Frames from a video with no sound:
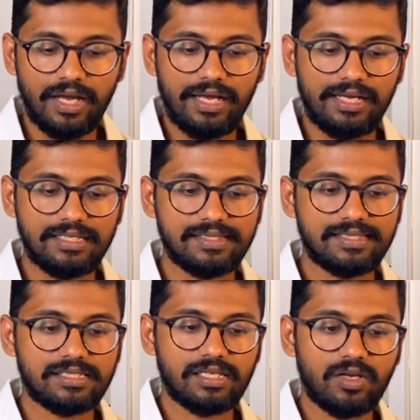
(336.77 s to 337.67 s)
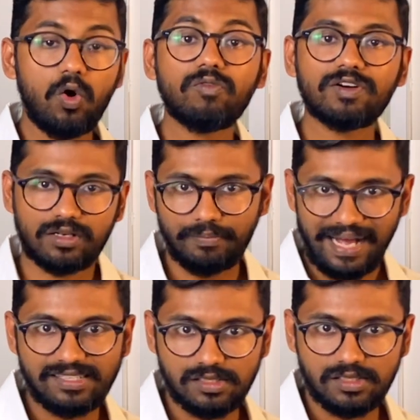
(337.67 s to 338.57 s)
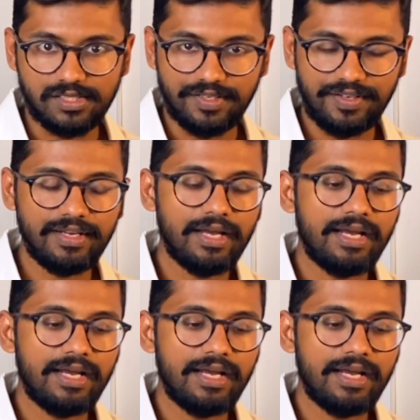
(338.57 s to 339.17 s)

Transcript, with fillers: is over a master's degree